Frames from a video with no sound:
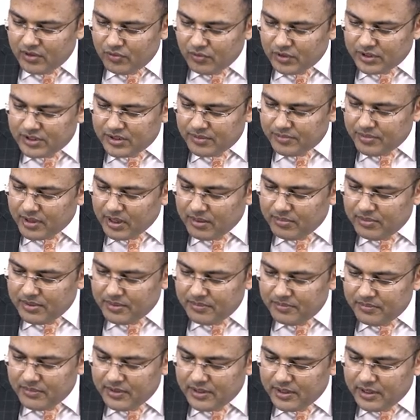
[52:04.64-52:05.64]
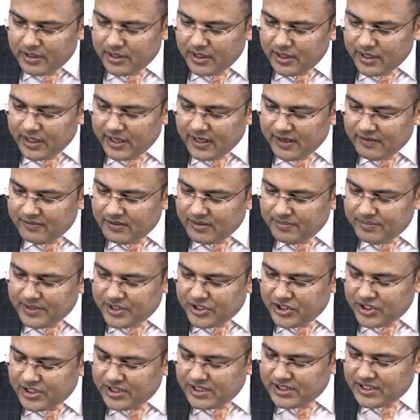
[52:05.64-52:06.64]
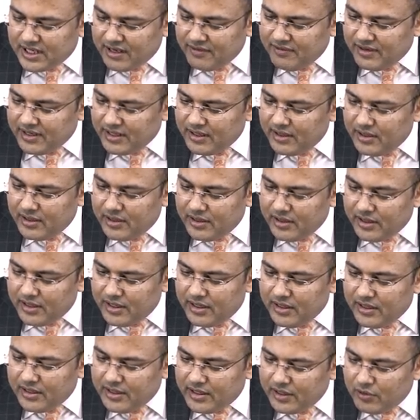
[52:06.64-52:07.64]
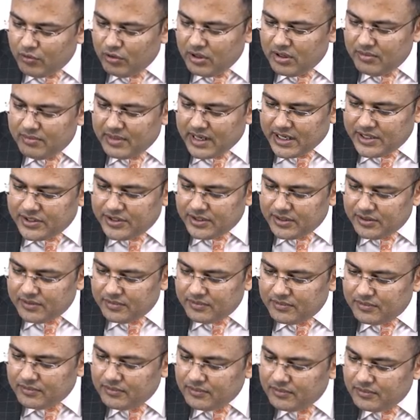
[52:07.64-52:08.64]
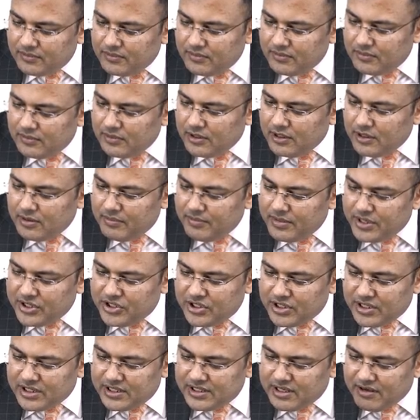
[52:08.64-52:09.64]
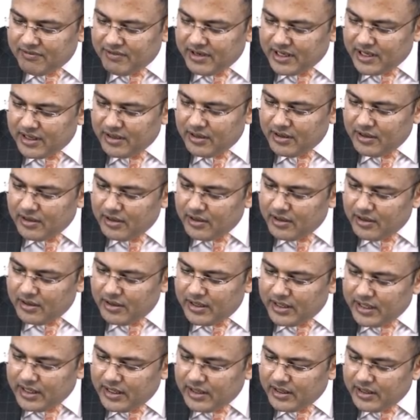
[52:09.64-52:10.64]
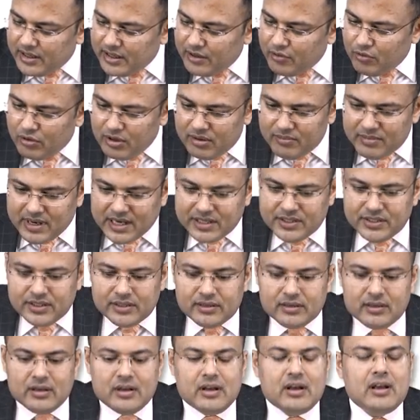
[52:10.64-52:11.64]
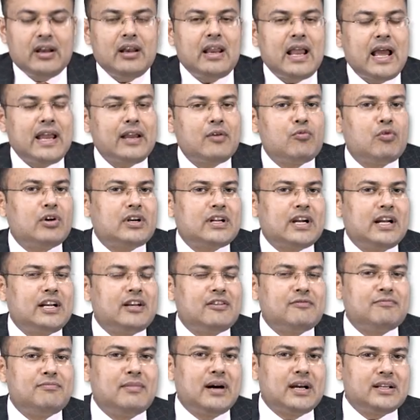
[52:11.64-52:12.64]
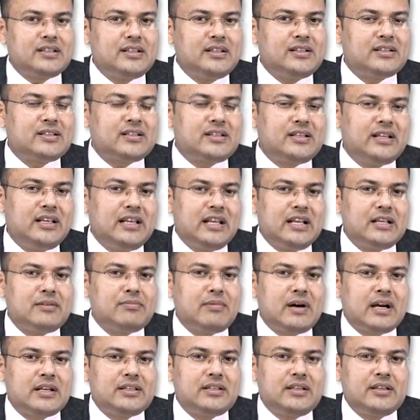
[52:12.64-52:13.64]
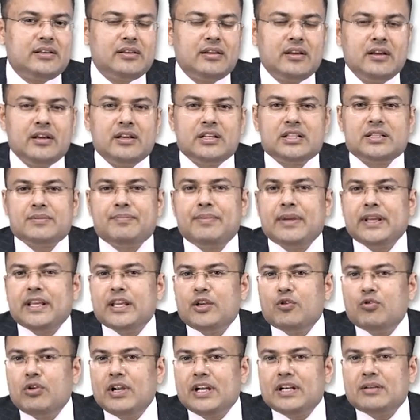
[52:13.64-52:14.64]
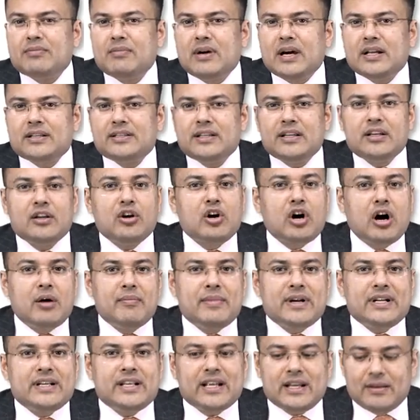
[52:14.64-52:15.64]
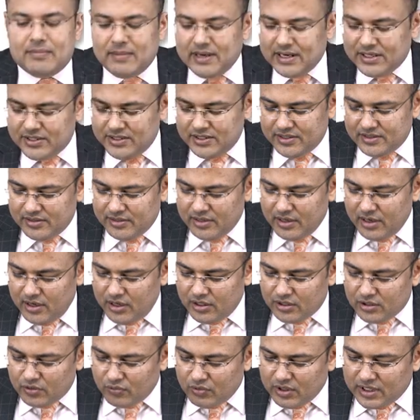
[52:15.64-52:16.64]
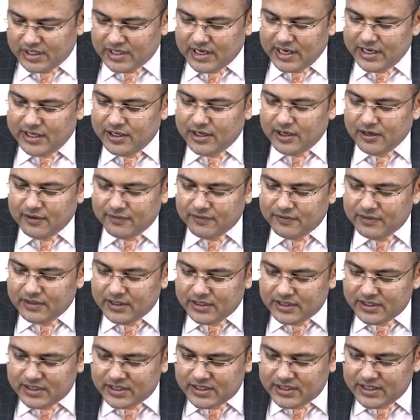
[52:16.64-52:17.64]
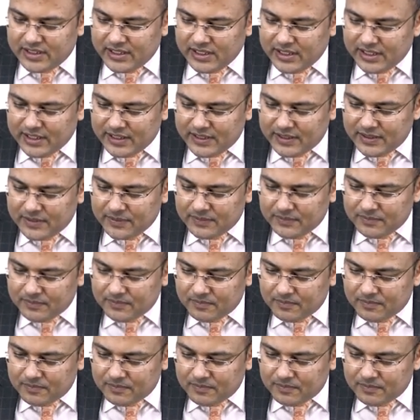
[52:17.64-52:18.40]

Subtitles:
what's the problem? If the patient is having irregular margin. Patient is having irregular margin. Like what kind of margin? Stellate margin, spiculate margin, comet tail margin. So what kind of? Stellate